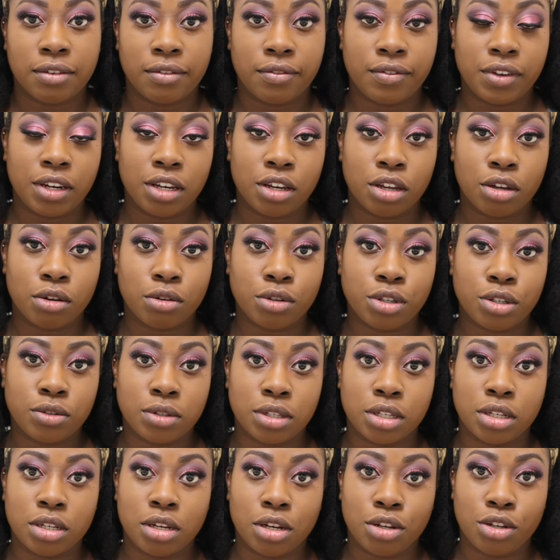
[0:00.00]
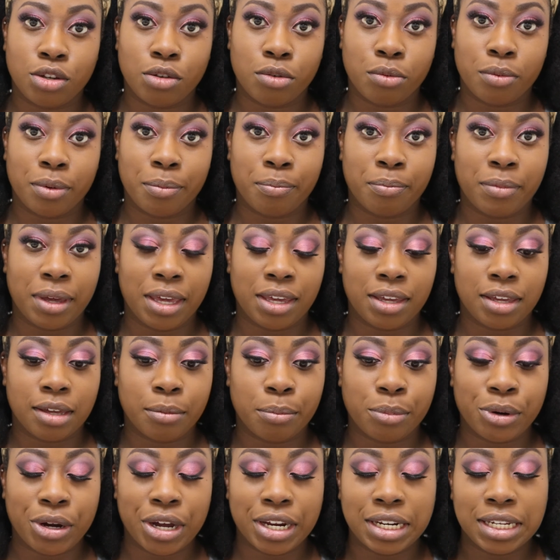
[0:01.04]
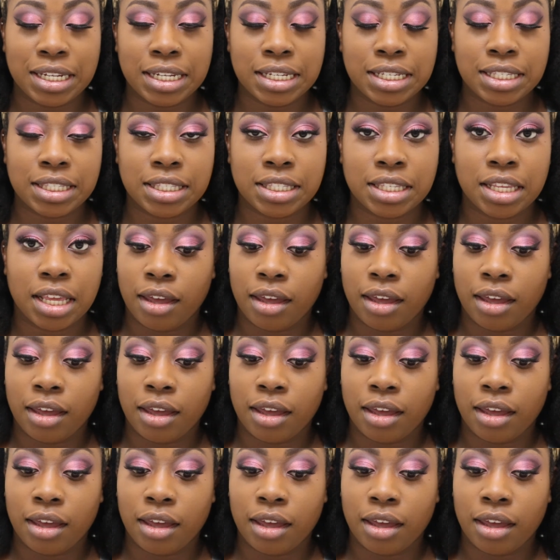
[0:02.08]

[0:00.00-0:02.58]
video using new makeup products.